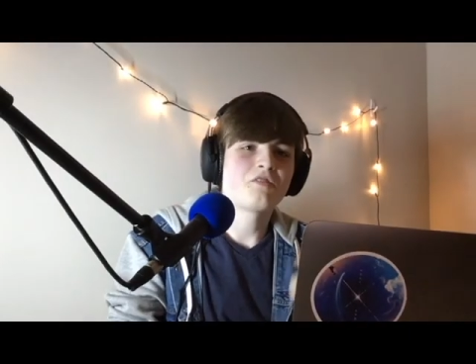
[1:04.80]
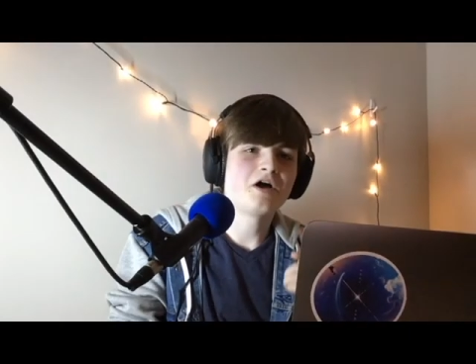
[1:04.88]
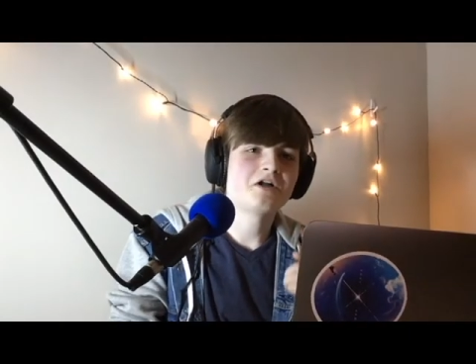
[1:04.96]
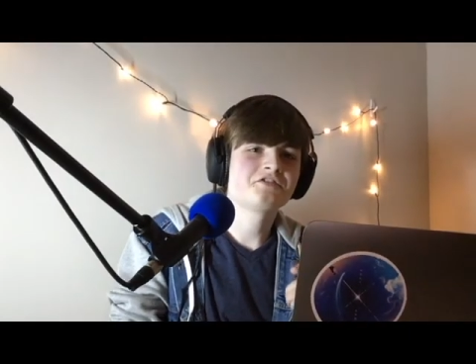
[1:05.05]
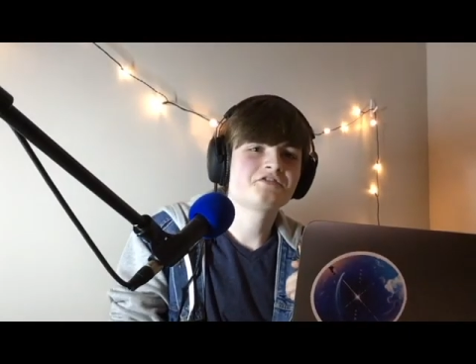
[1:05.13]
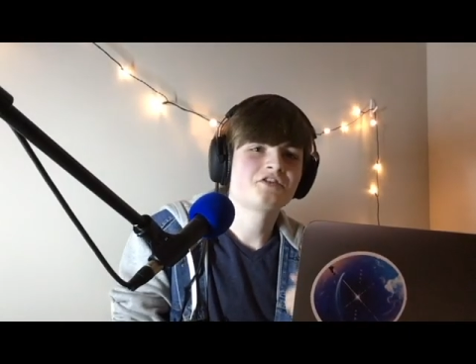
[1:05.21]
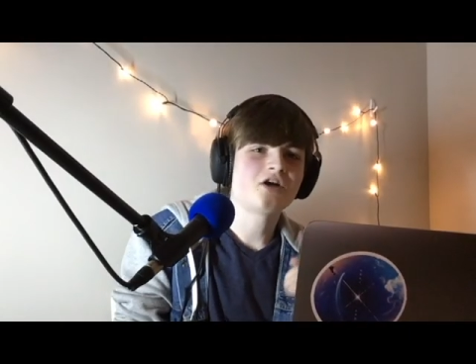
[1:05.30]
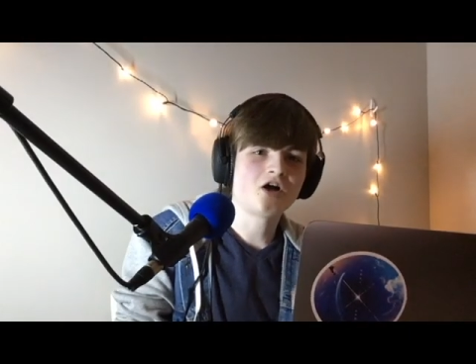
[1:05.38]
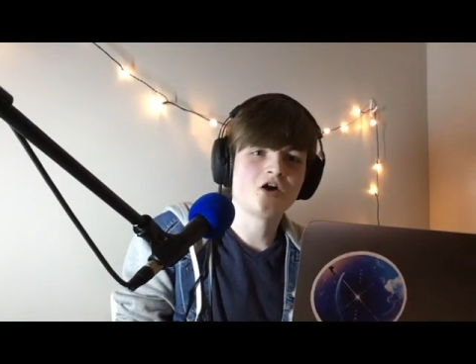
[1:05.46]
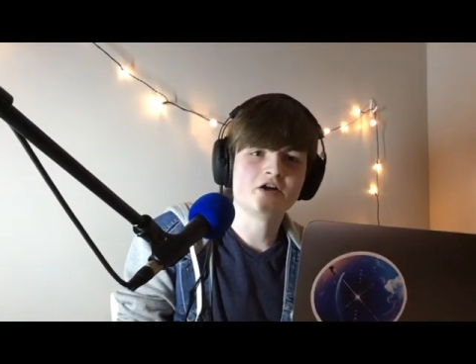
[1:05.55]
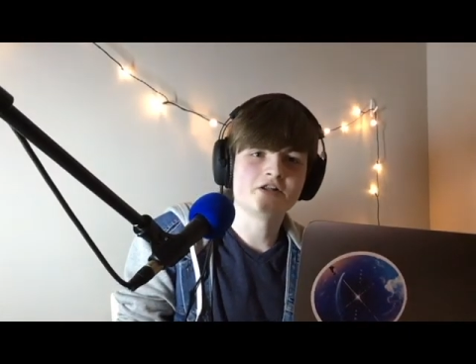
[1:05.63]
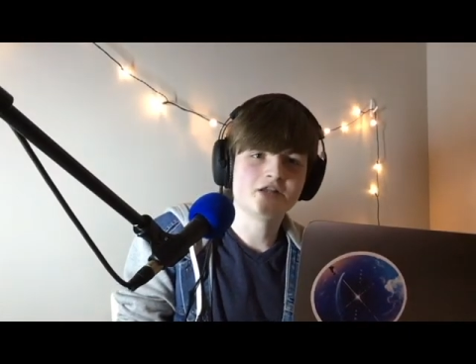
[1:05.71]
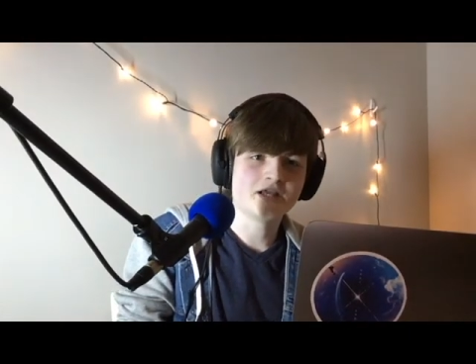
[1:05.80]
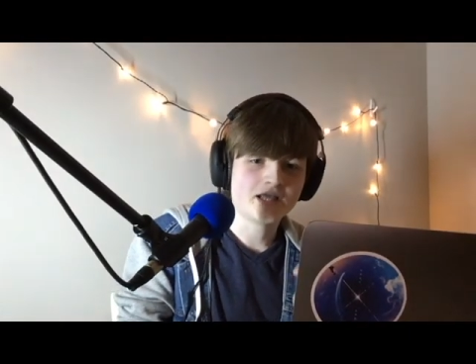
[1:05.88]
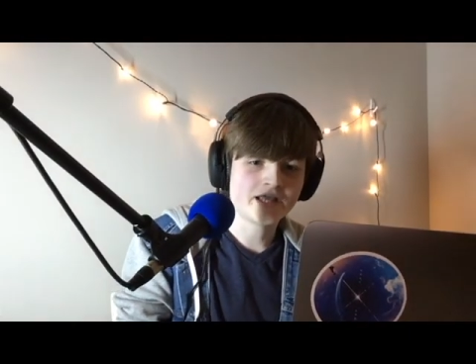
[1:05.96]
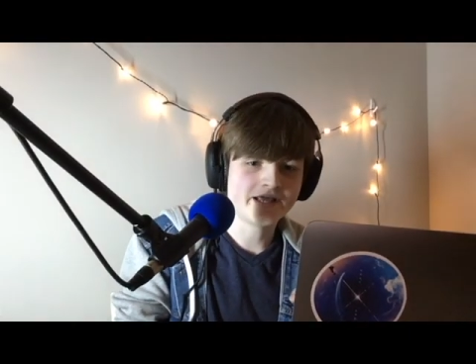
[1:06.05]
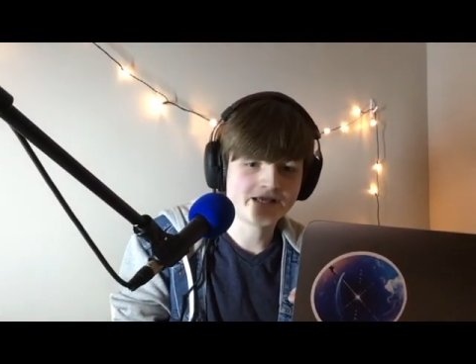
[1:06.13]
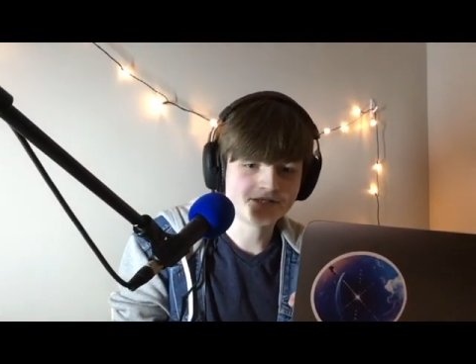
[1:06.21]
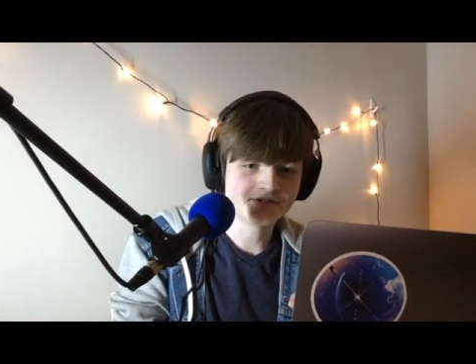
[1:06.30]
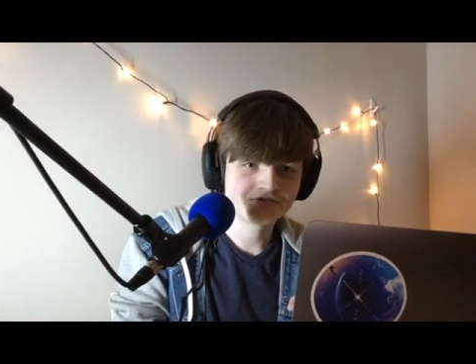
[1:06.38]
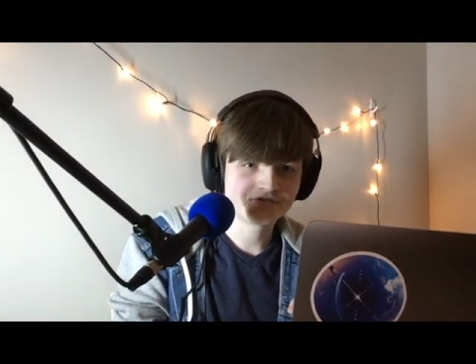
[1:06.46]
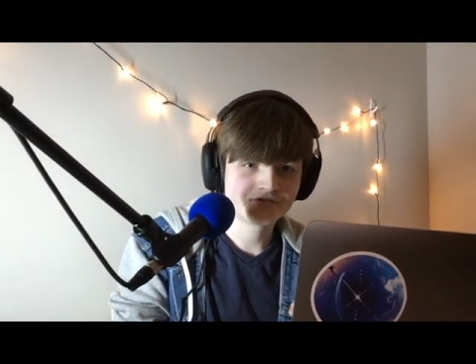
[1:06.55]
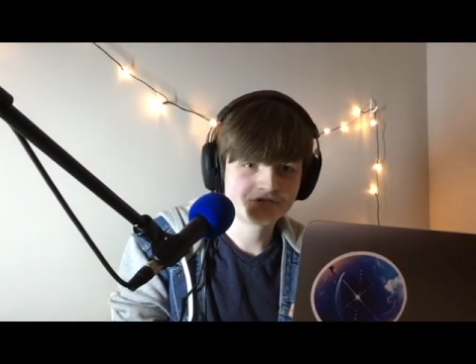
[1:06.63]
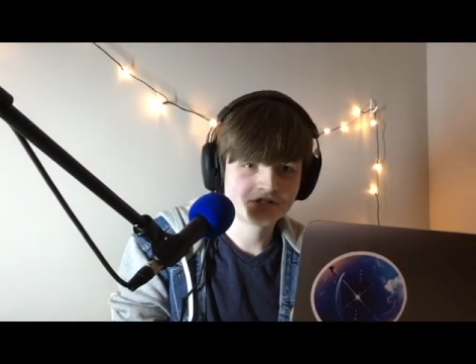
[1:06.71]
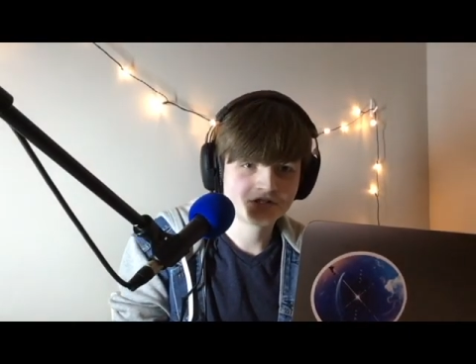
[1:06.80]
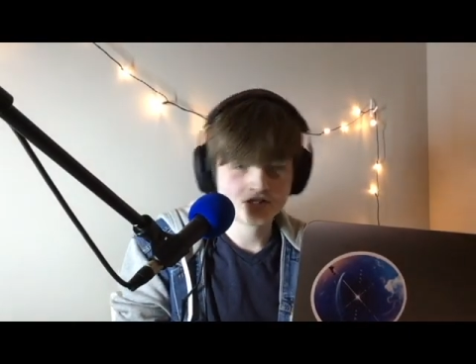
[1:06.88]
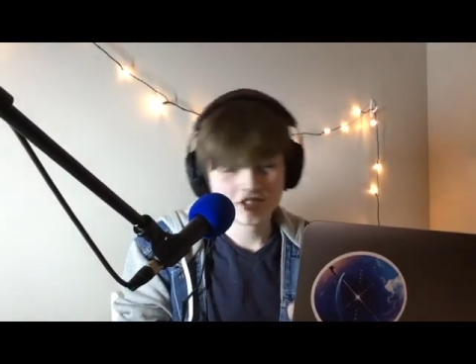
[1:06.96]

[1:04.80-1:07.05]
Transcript: thoughts on eggs.